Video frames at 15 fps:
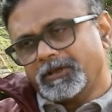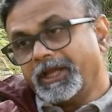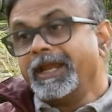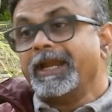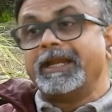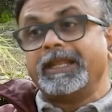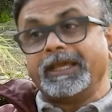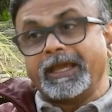
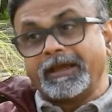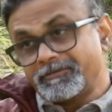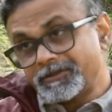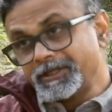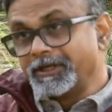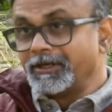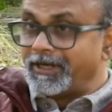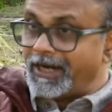
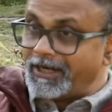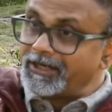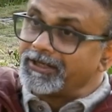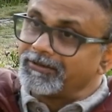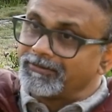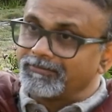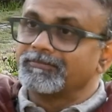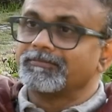ETFs in debt.
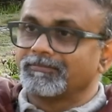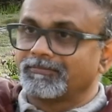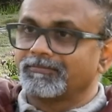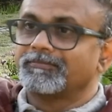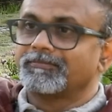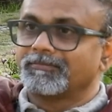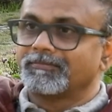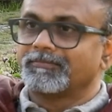
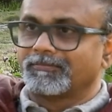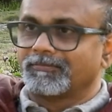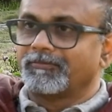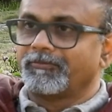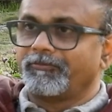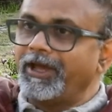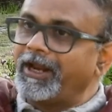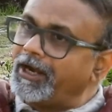
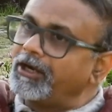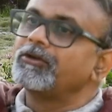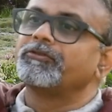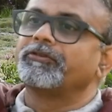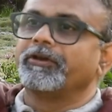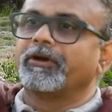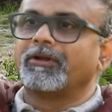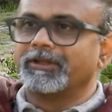We are yet to
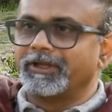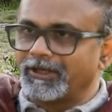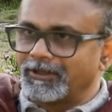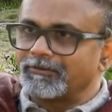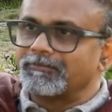see all that.